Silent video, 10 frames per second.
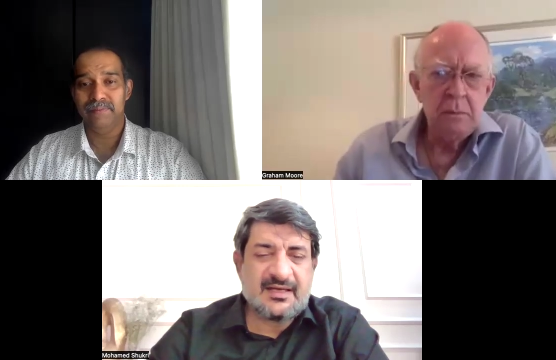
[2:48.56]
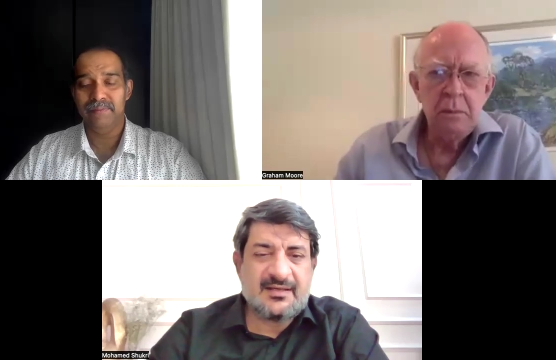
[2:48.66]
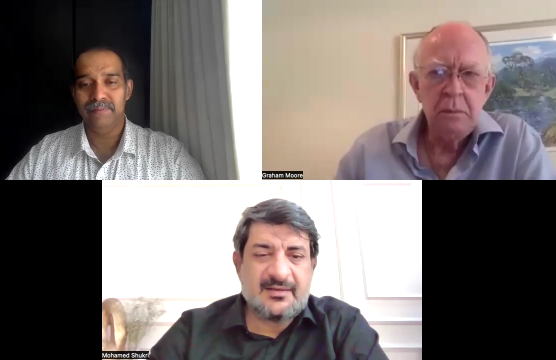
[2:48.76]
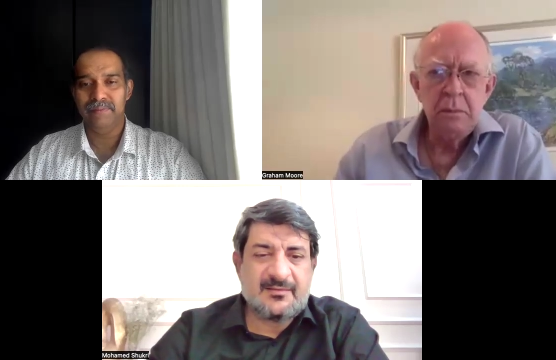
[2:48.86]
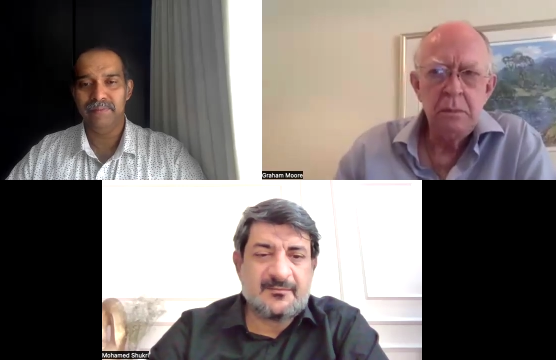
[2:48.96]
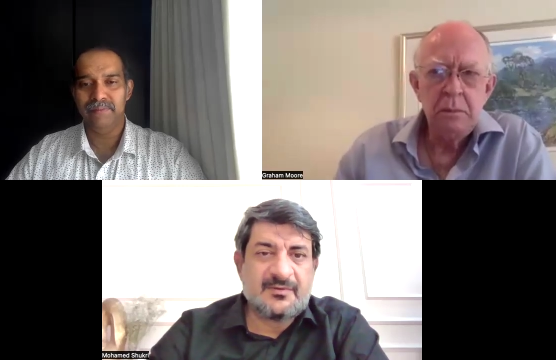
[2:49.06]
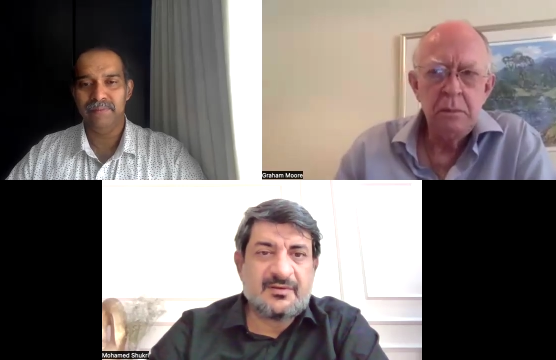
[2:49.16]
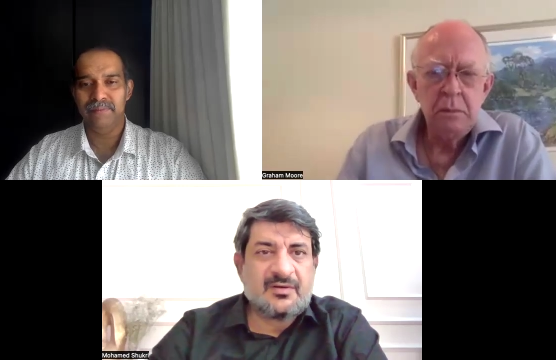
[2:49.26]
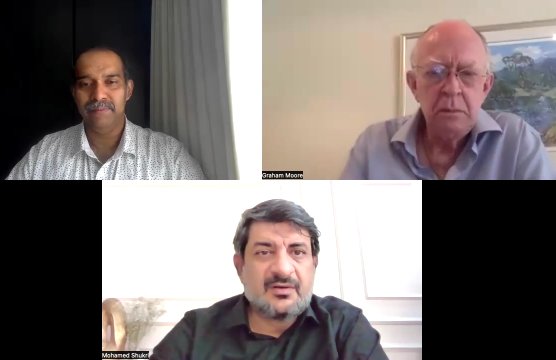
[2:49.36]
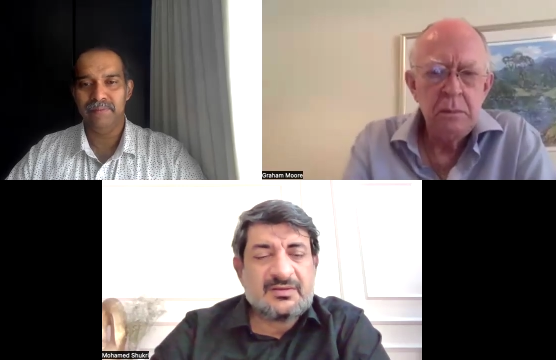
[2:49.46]
Speaker 1: um,
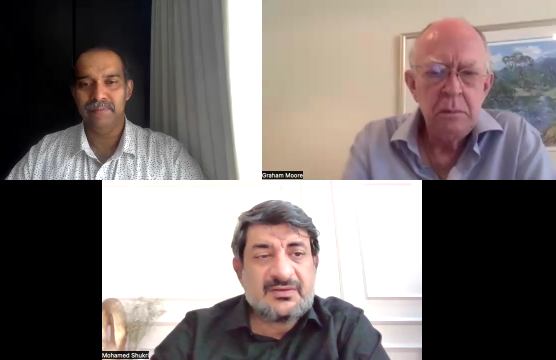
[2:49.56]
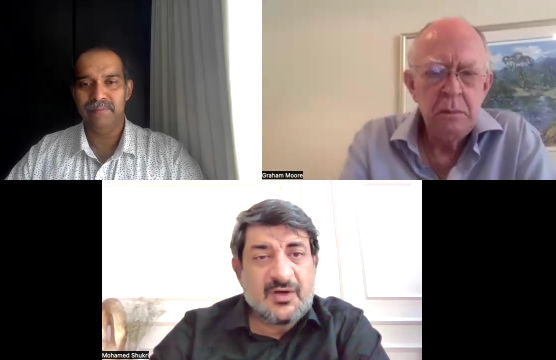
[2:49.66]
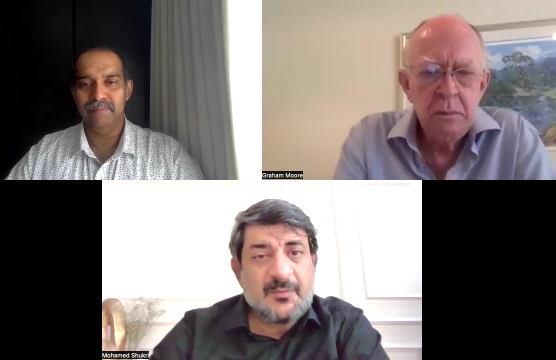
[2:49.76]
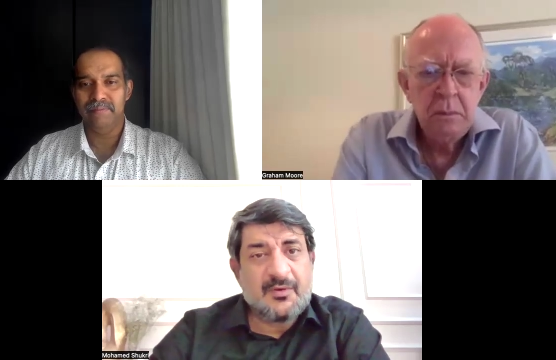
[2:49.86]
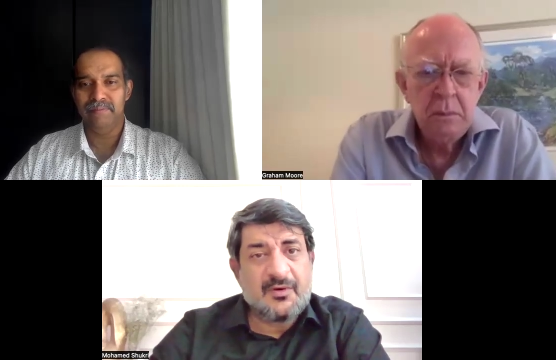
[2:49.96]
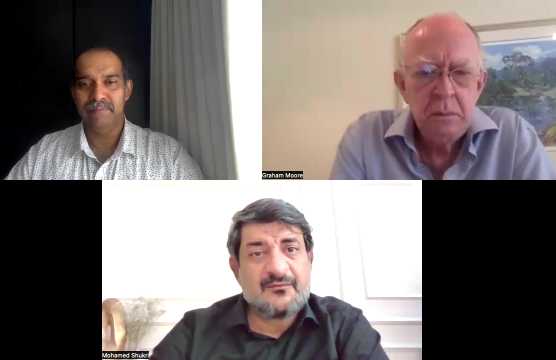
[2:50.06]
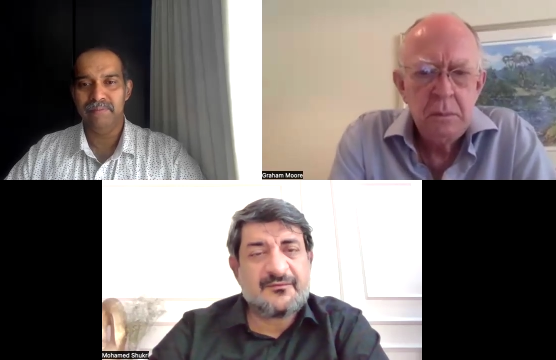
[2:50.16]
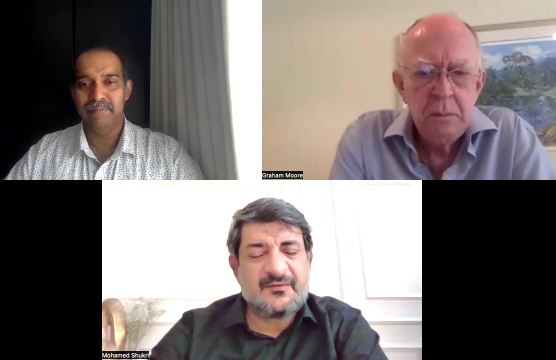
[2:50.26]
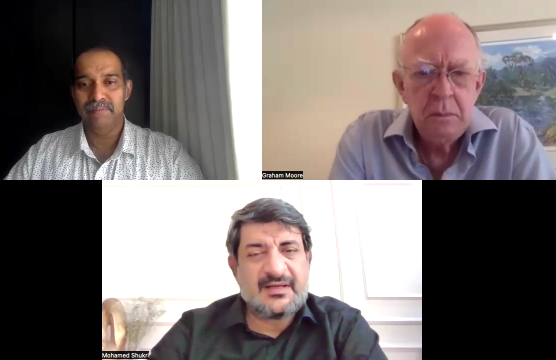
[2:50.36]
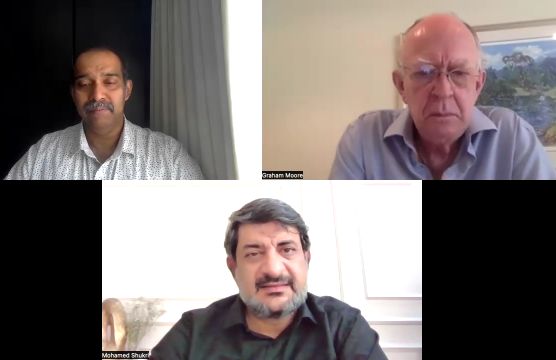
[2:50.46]
on top of
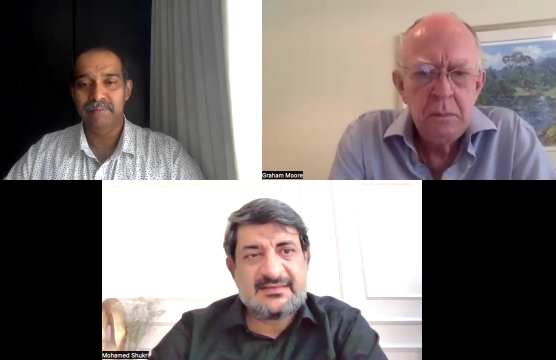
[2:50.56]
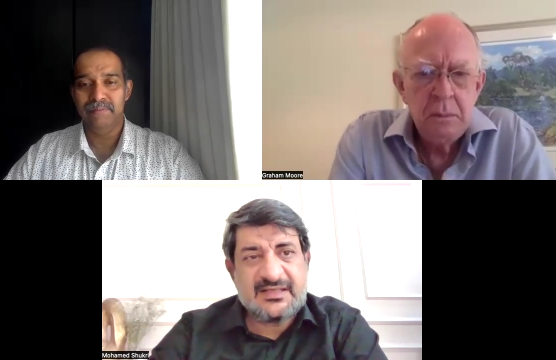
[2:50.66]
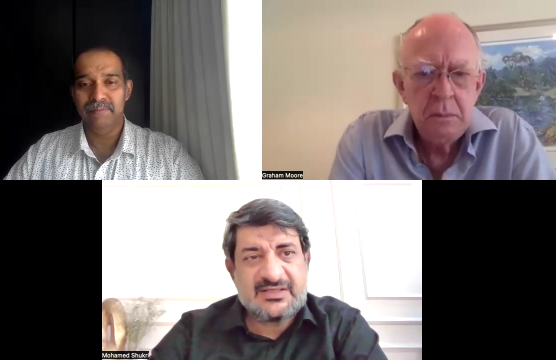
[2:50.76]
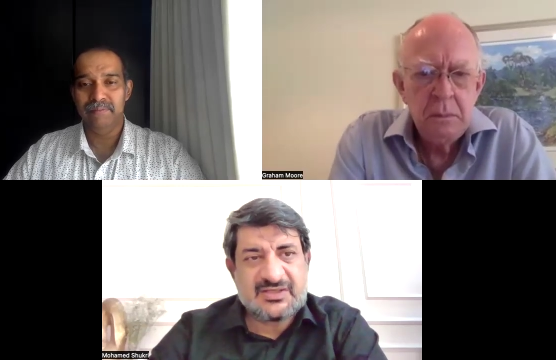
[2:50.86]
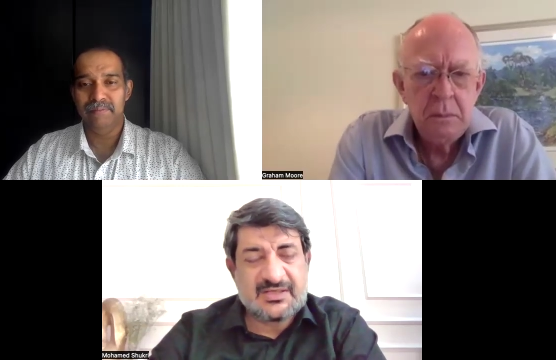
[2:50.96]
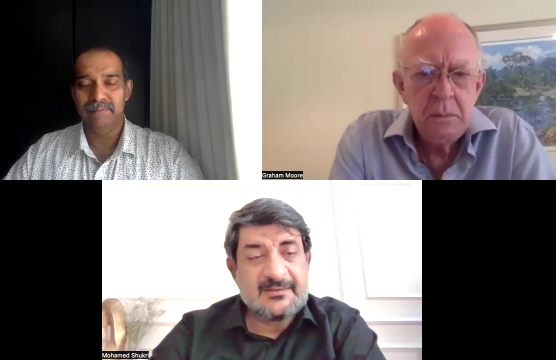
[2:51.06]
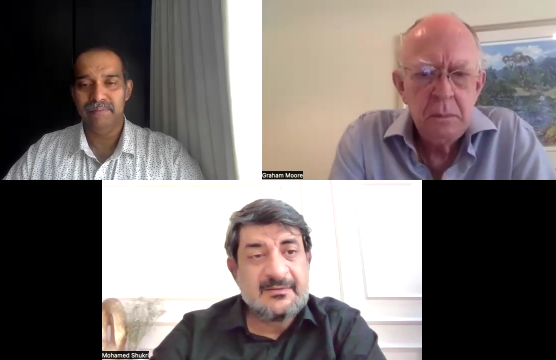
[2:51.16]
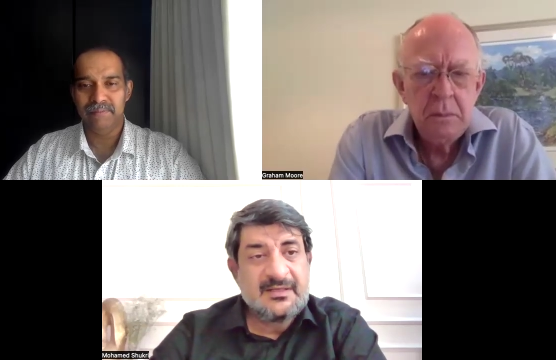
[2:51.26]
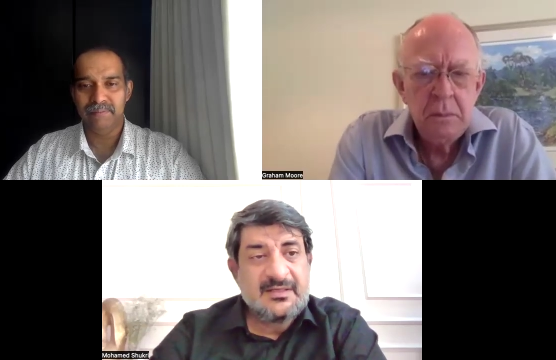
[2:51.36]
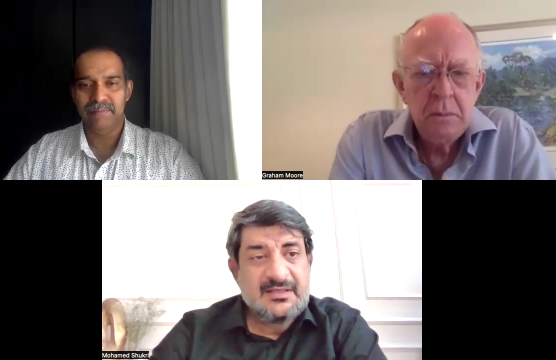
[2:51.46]
a
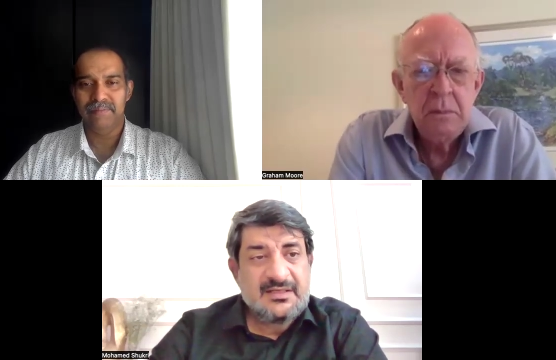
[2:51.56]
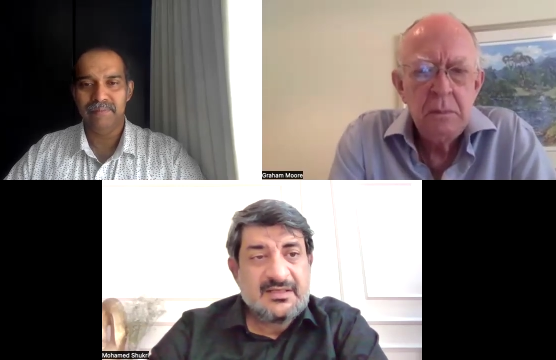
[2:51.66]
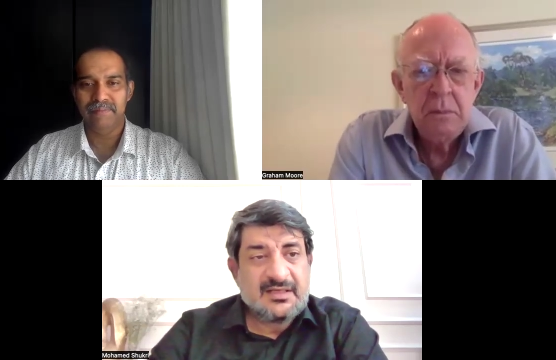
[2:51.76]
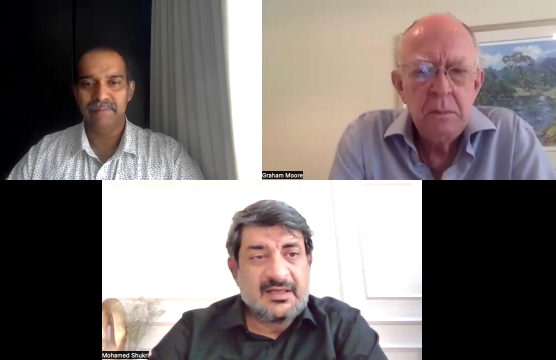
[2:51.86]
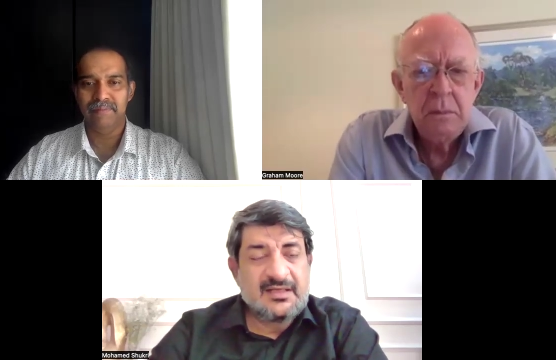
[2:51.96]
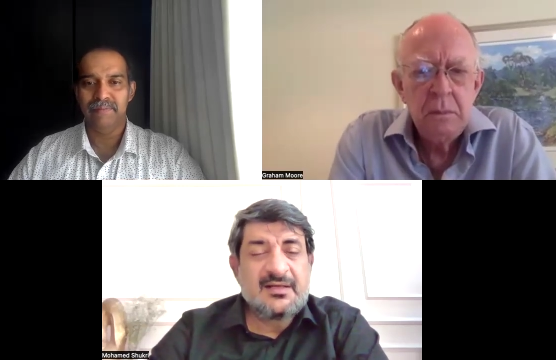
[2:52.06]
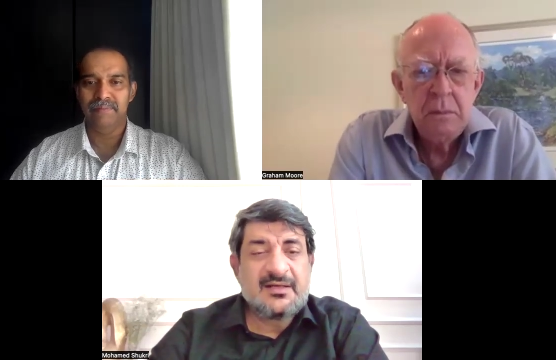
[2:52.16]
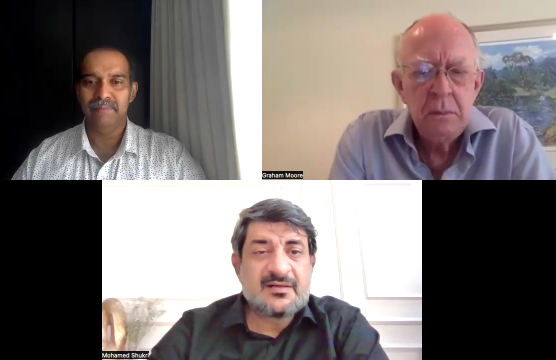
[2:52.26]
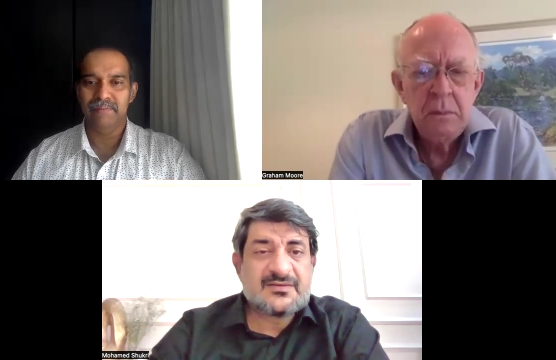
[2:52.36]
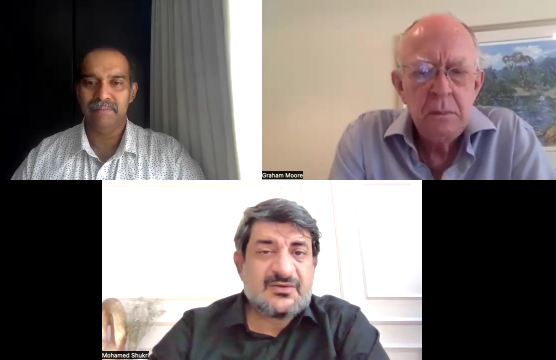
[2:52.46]
section in
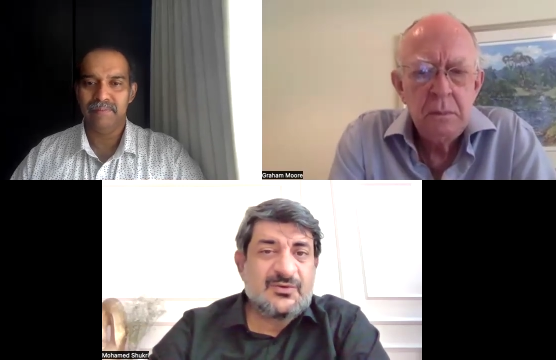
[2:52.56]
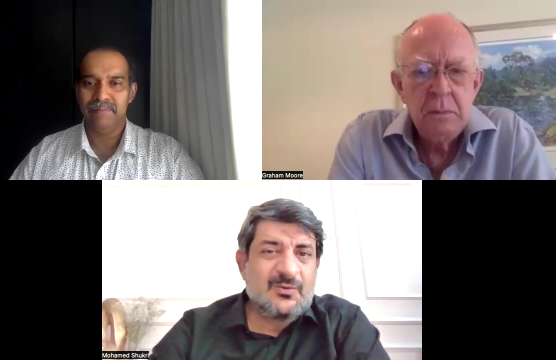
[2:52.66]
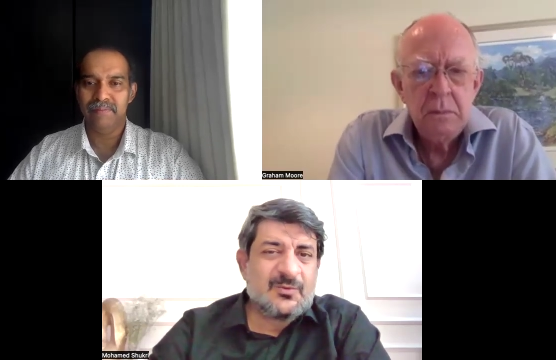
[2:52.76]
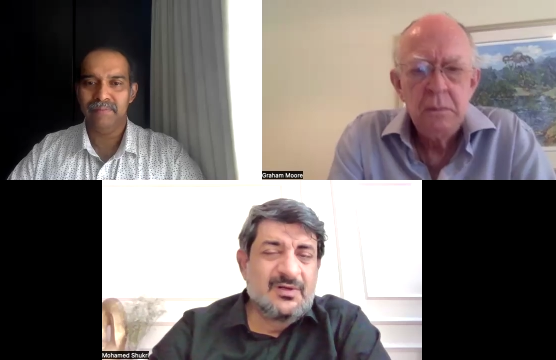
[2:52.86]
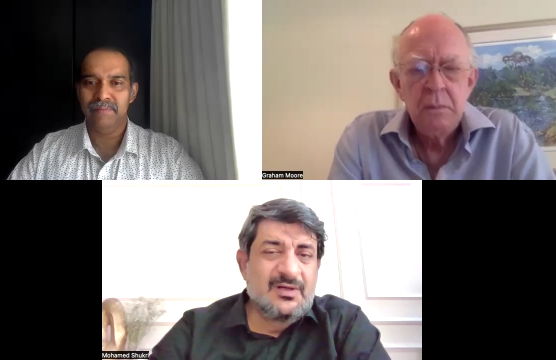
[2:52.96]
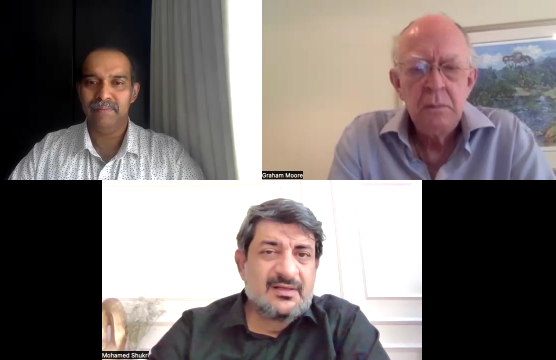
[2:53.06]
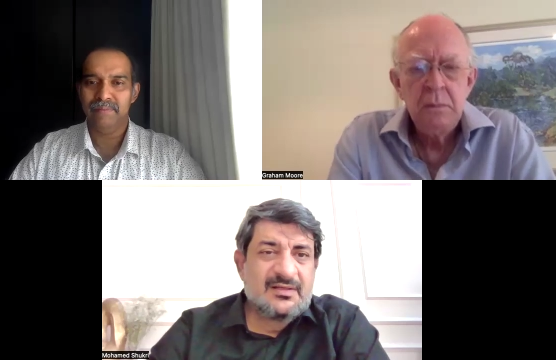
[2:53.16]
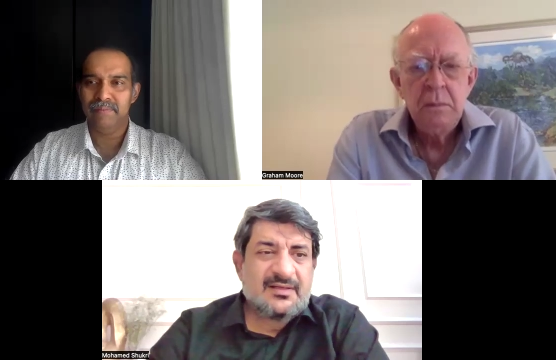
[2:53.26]
her school,